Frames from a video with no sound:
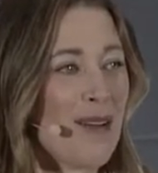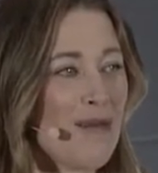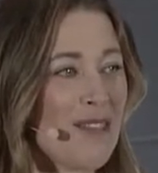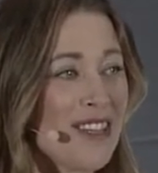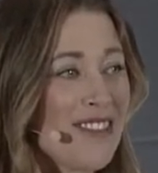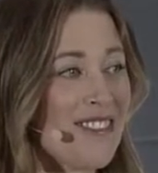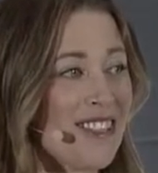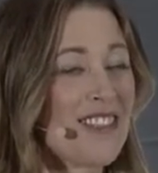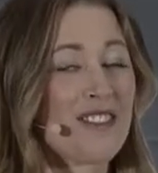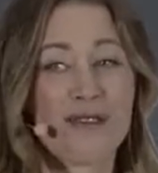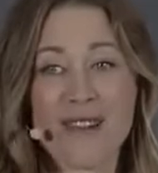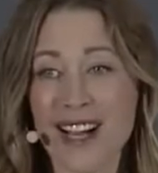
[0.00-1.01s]
This is
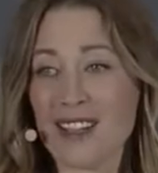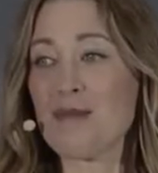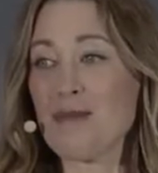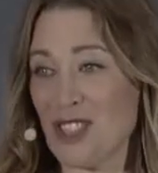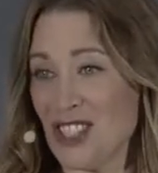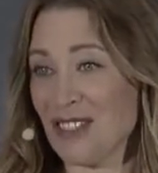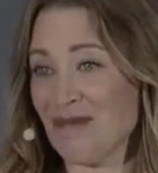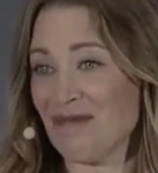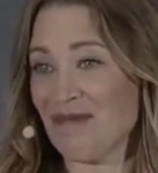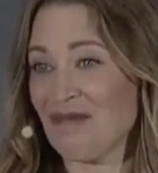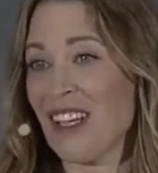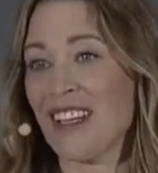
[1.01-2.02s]
a fax machine.
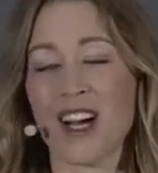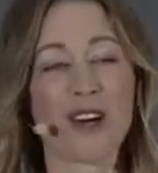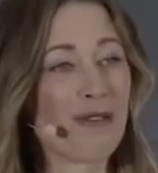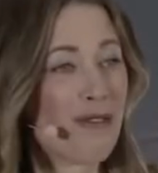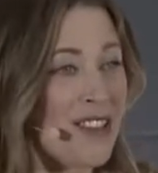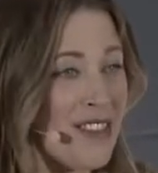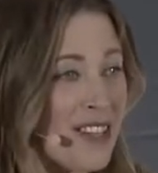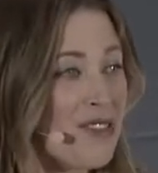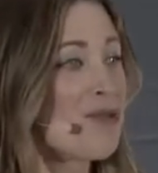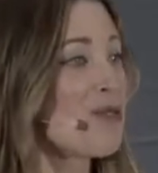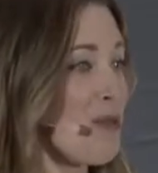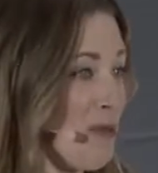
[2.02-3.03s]
Now, in this
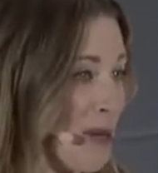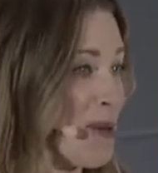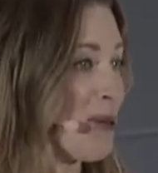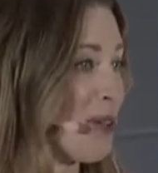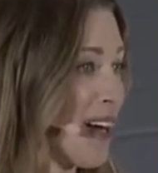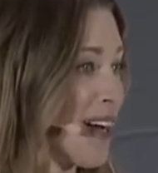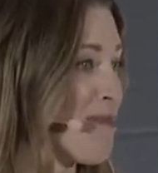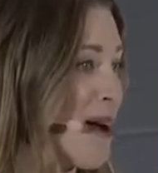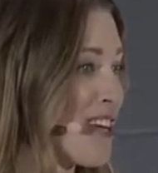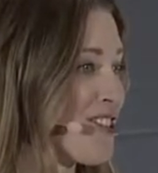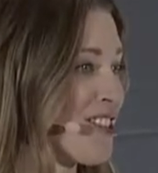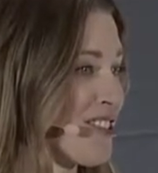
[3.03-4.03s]
room of people, I
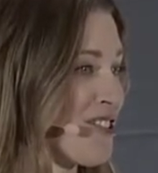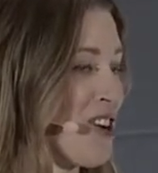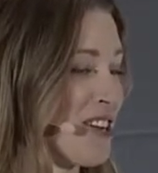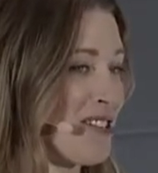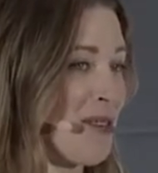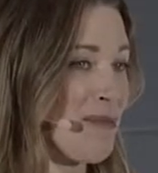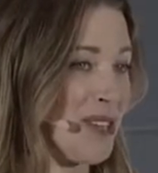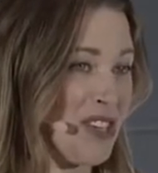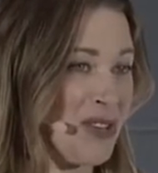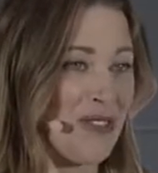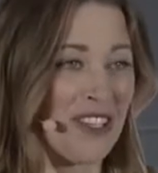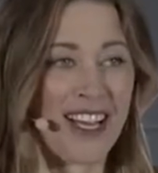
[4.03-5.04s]
imagine it's not something
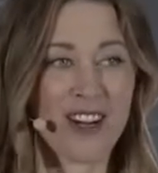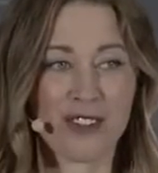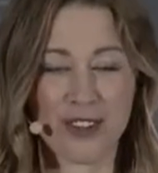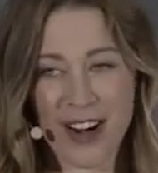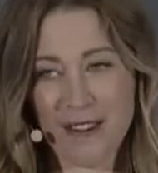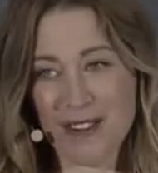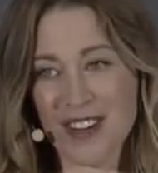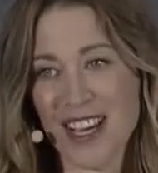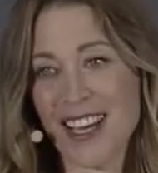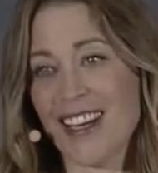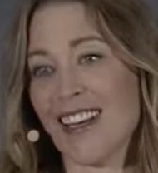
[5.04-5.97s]
you encounter every day.